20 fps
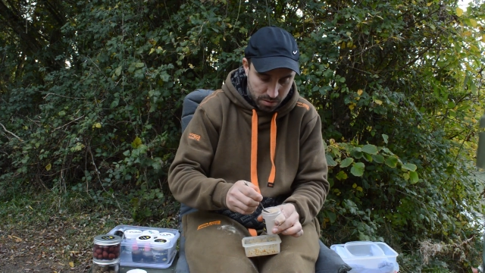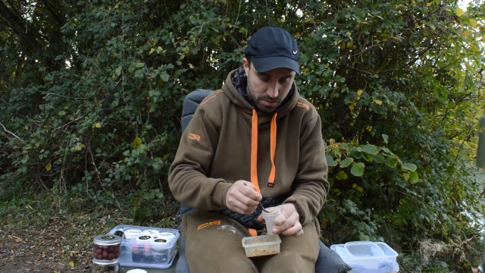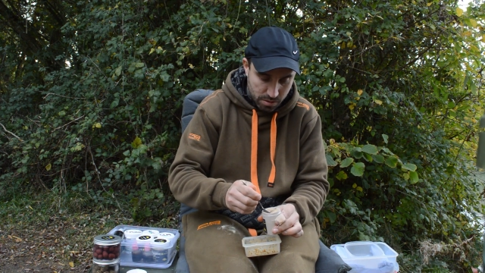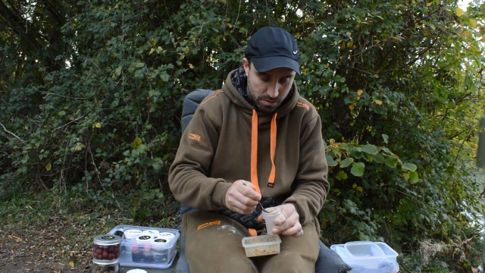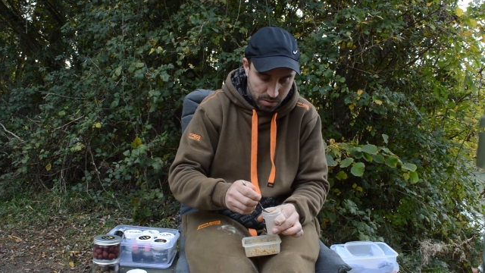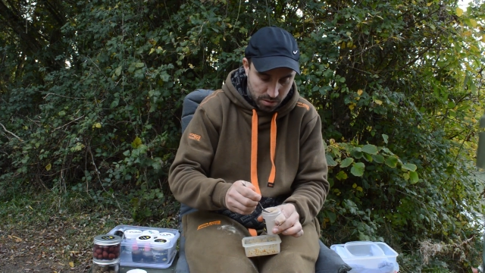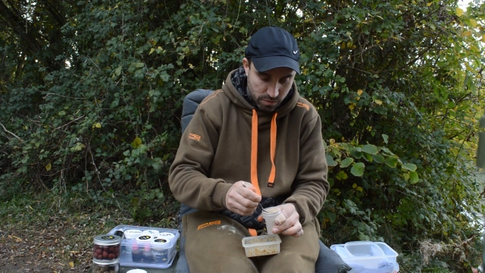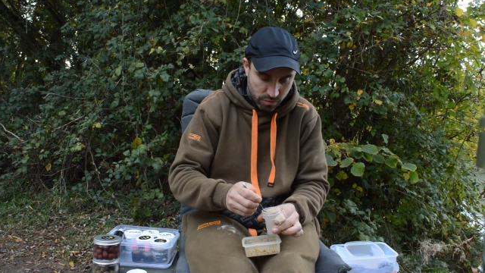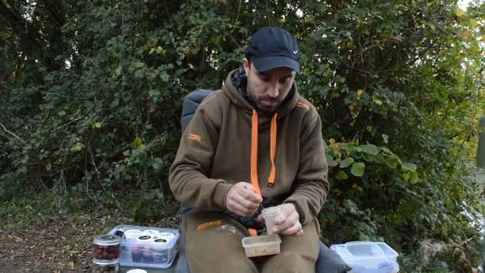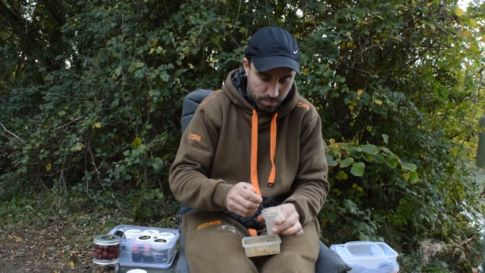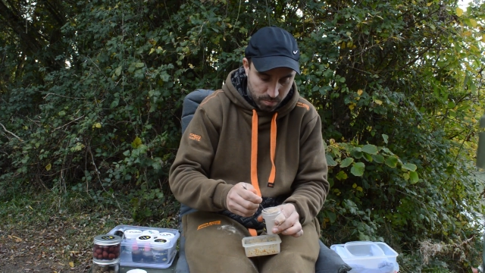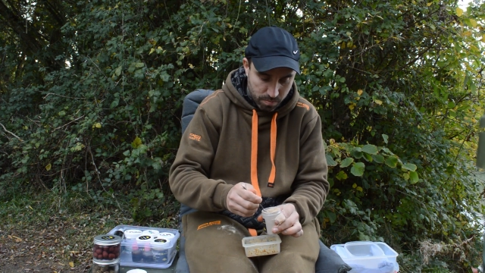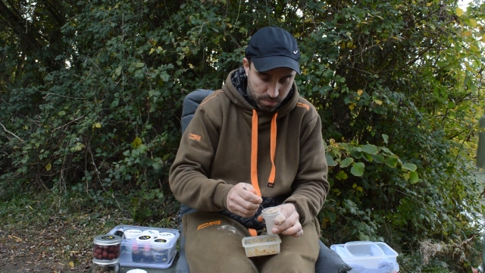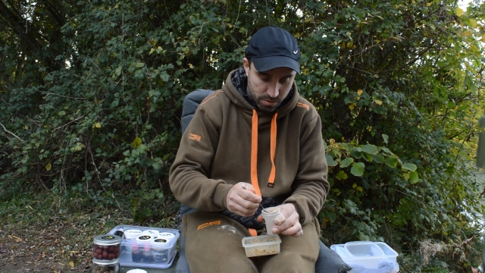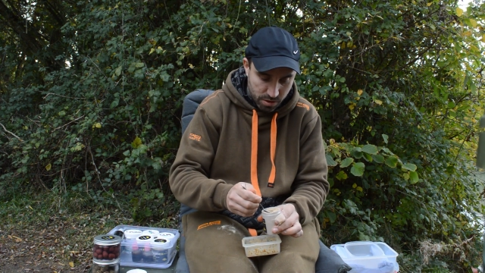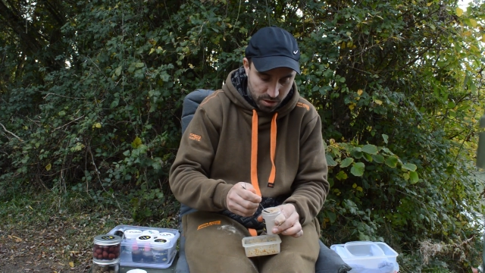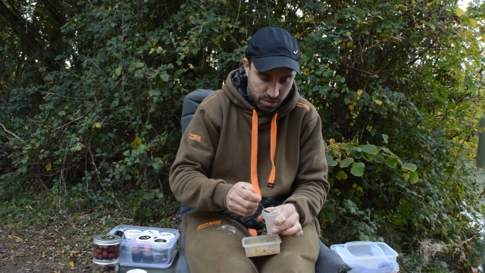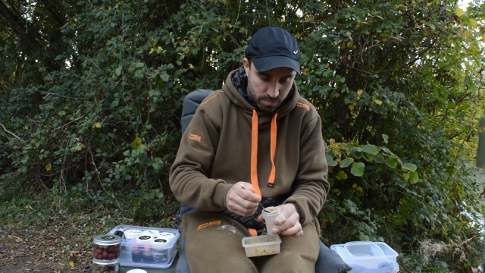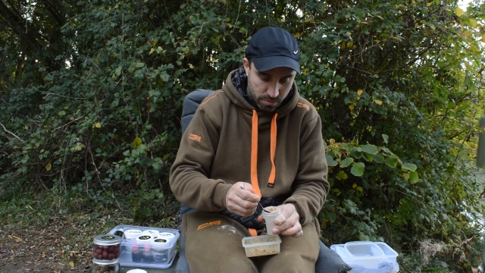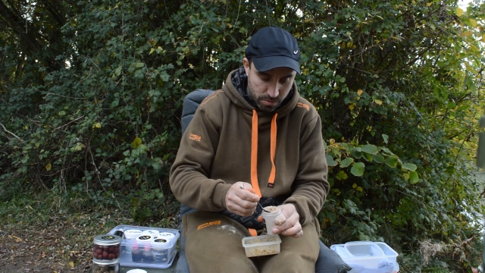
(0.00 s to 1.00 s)
Get yourself
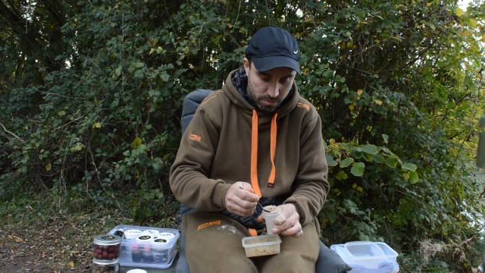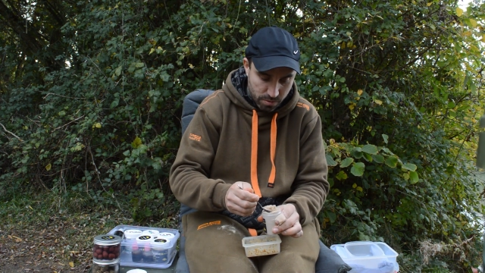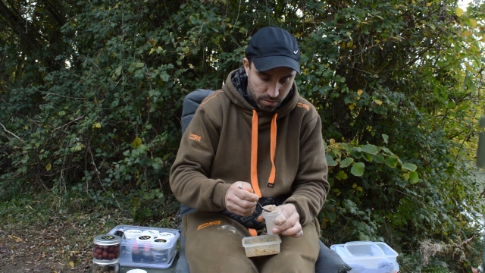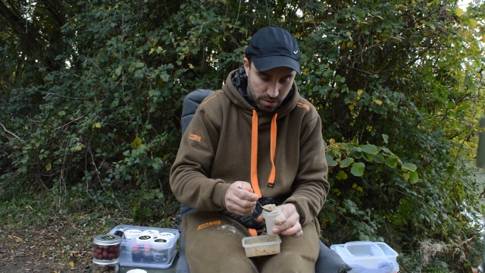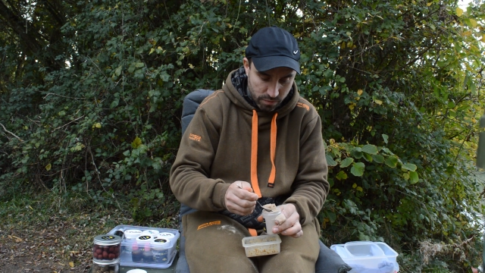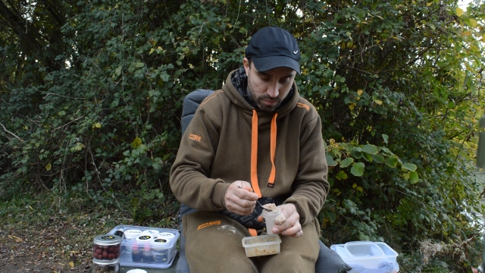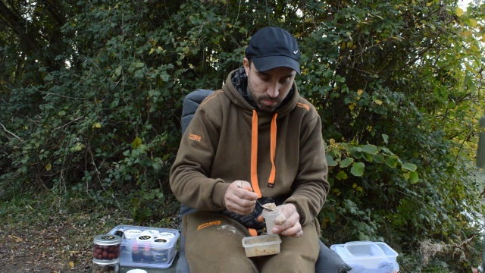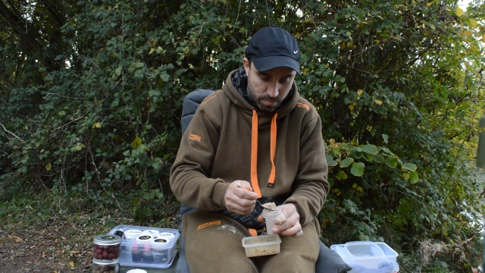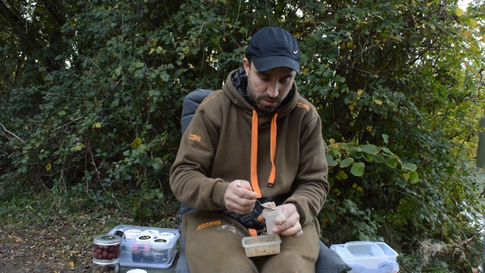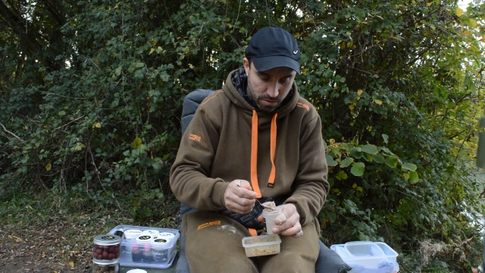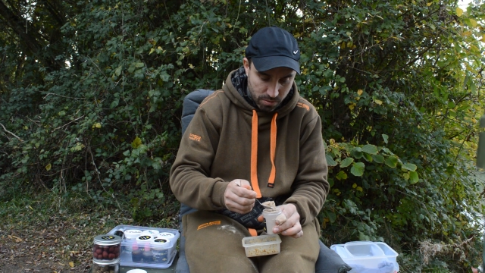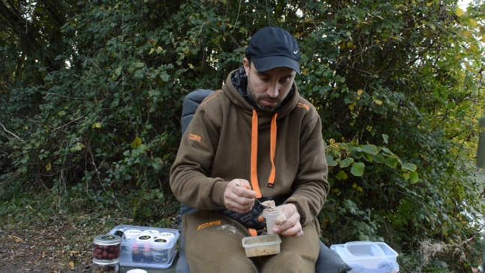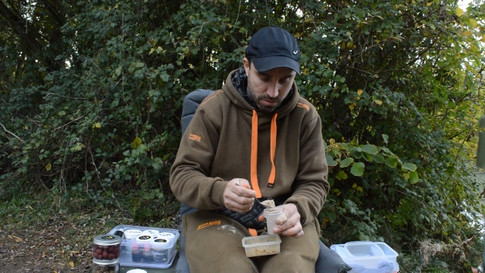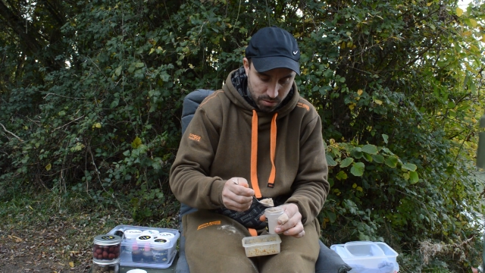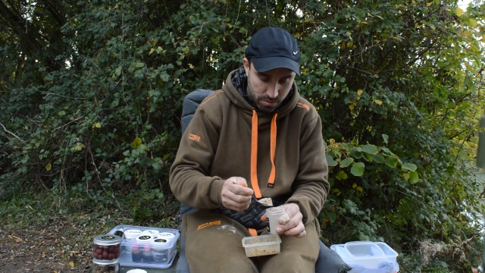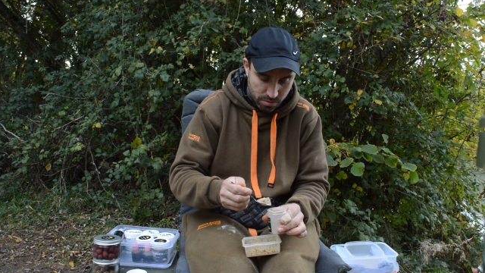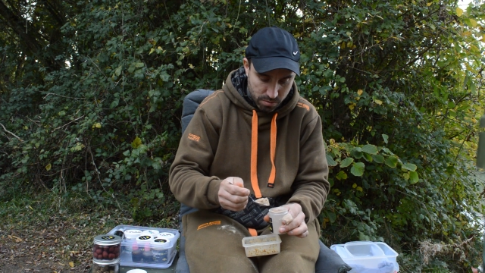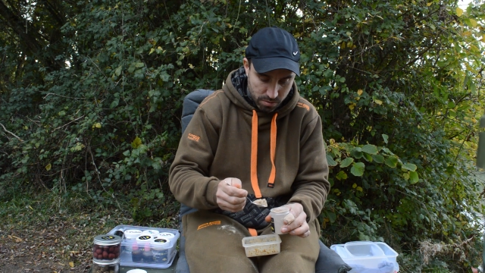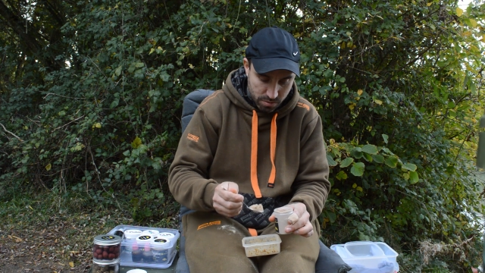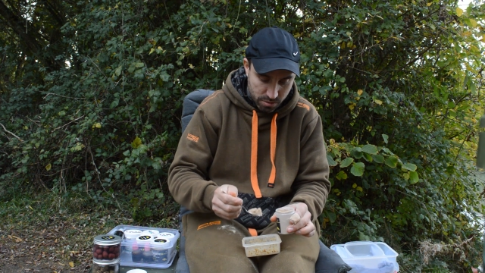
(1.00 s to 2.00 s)
a teaspoon of liver
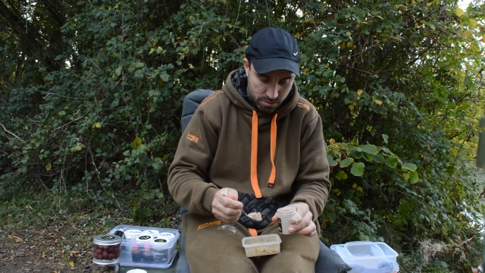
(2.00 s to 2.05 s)
powder.